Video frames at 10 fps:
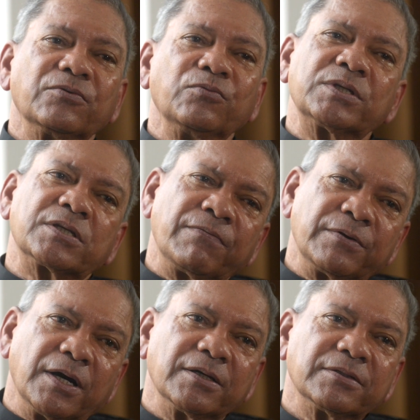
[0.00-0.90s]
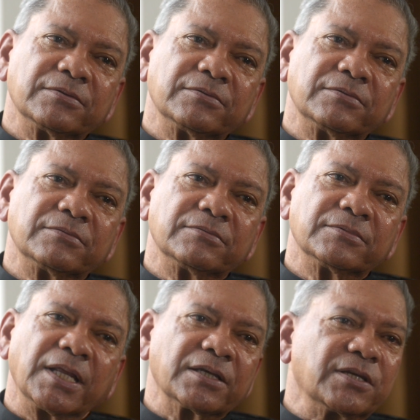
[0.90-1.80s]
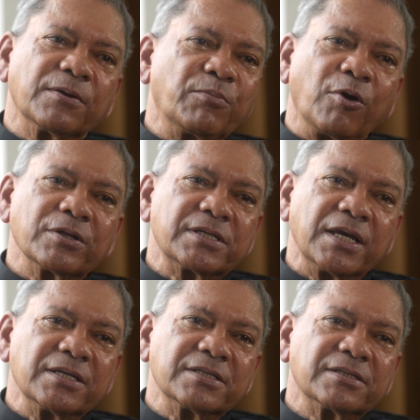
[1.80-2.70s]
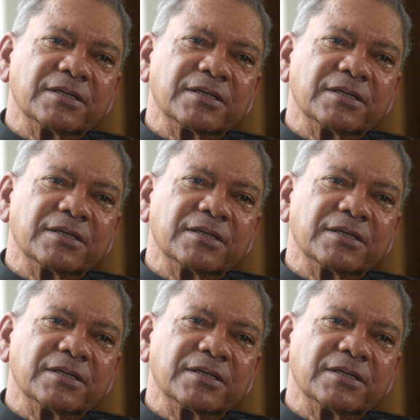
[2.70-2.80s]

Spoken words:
We suffer. Like St. Paul says,